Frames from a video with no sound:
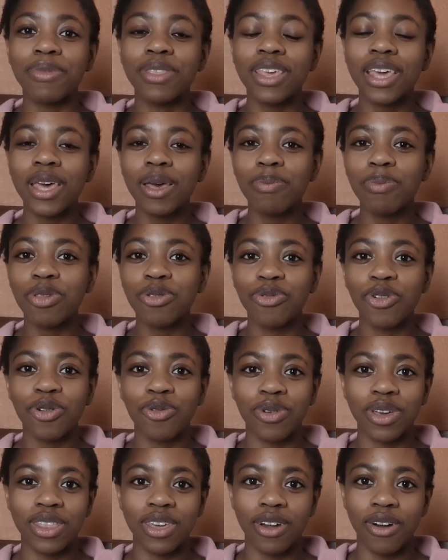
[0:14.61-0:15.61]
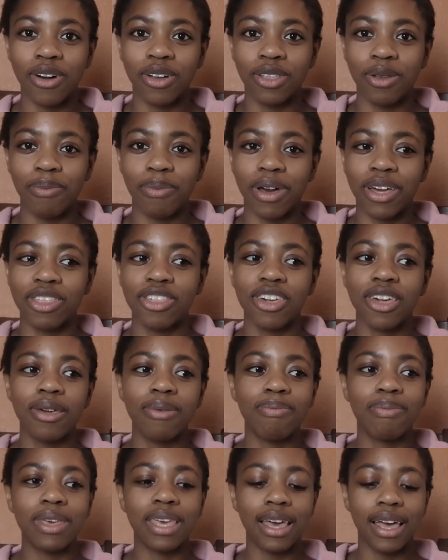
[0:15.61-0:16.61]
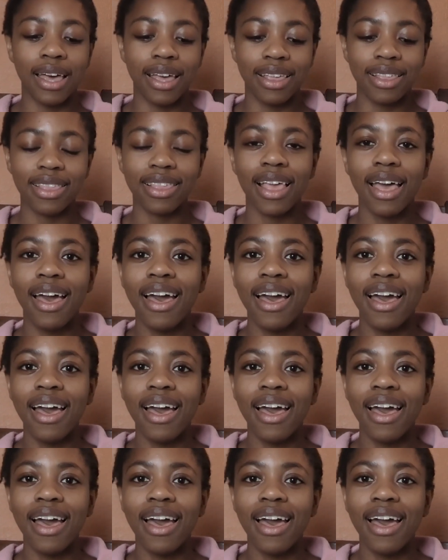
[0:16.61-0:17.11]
tips for reading on a budget because